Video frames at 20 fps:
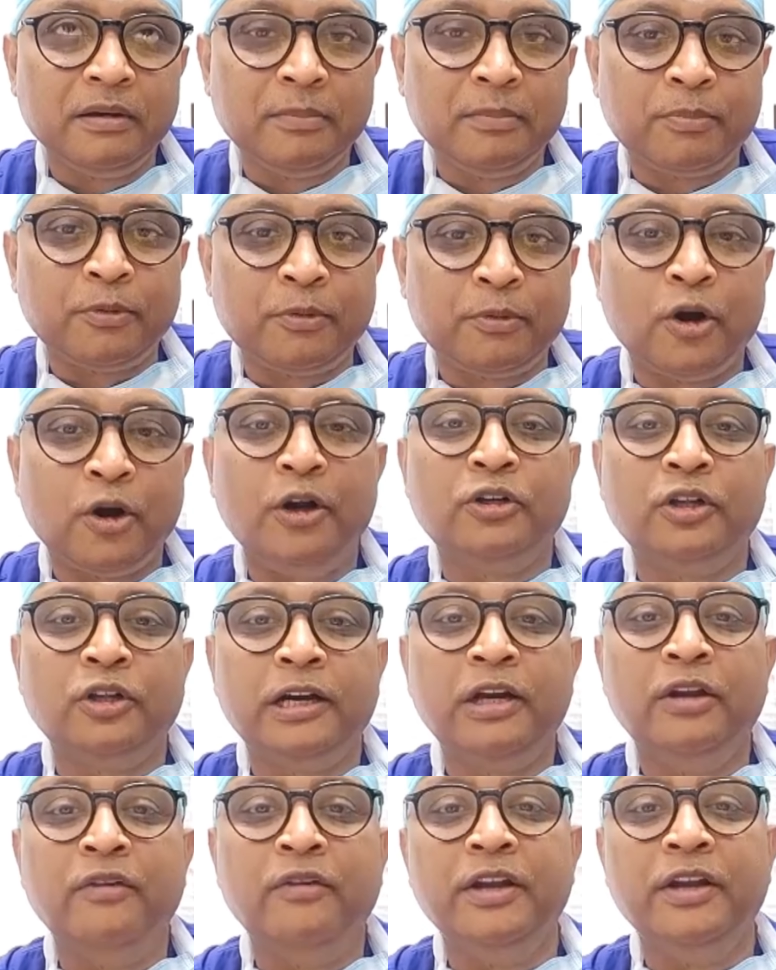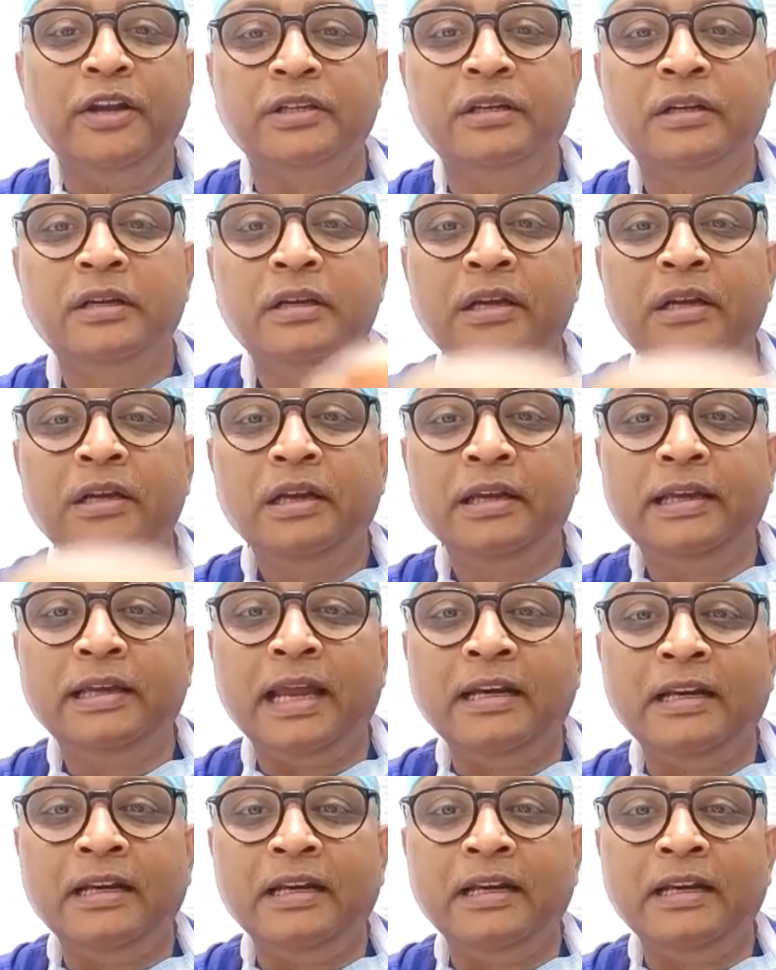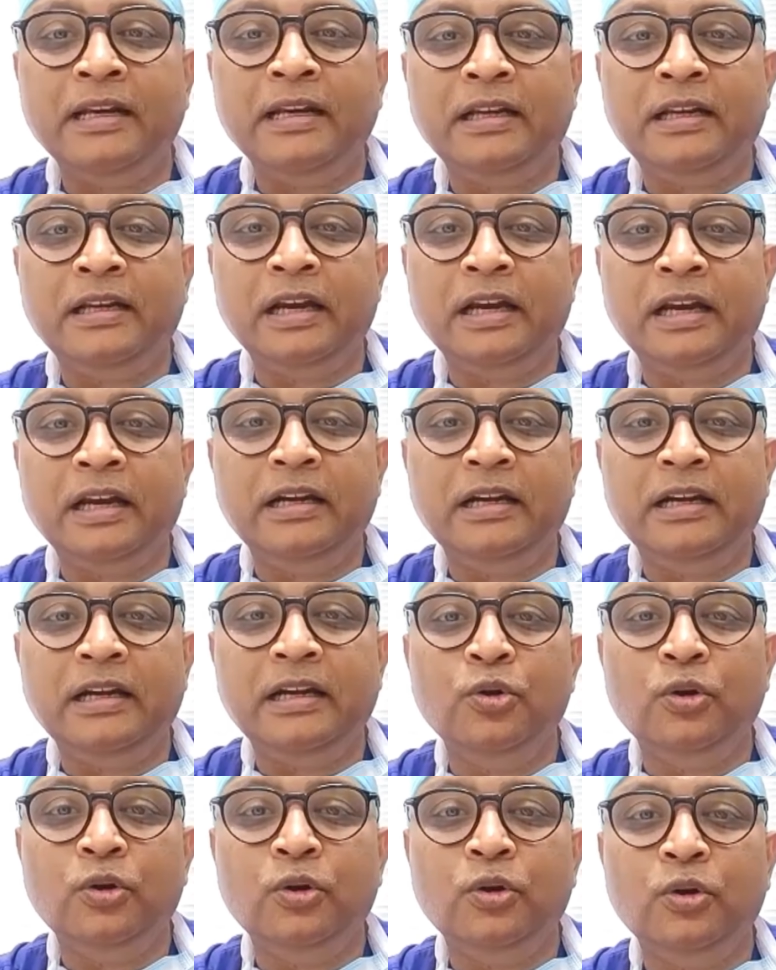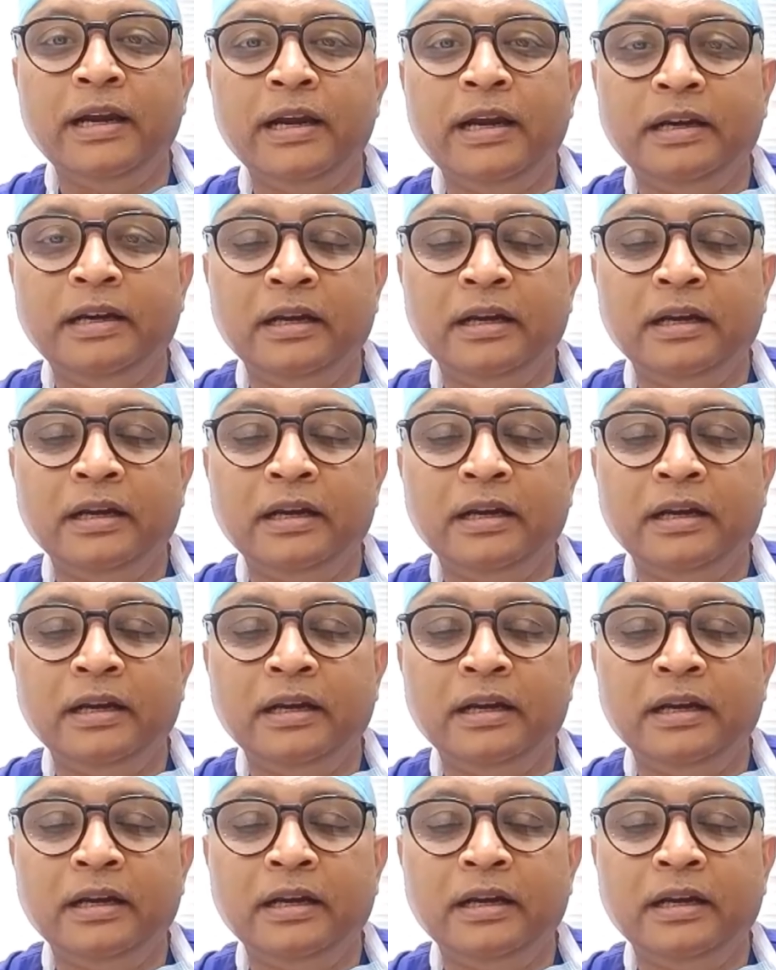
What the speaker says: product or innovation can currently look at